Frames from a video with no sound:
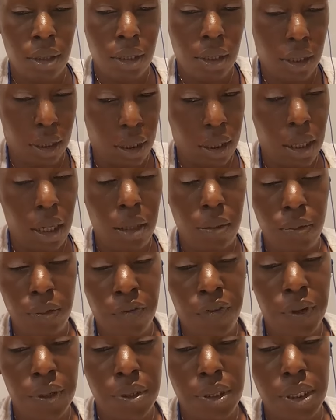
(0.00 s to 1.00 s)
That
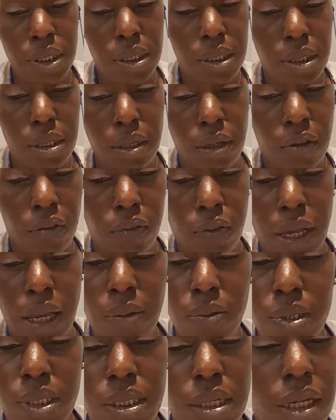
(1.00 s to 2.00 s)
reversed itself. I
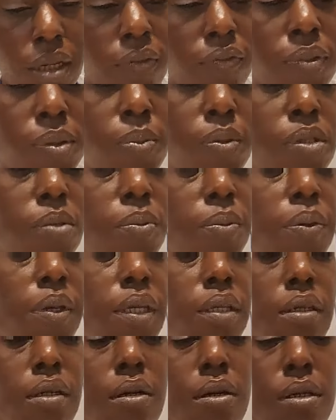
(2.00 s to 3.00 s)
was not even supposed to be picking
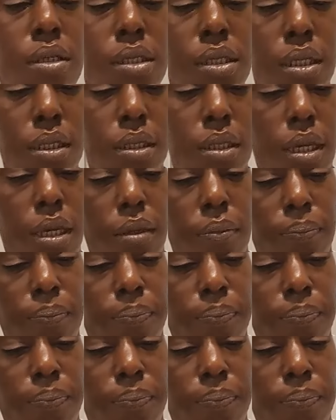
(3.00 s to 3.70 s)
the cards like that.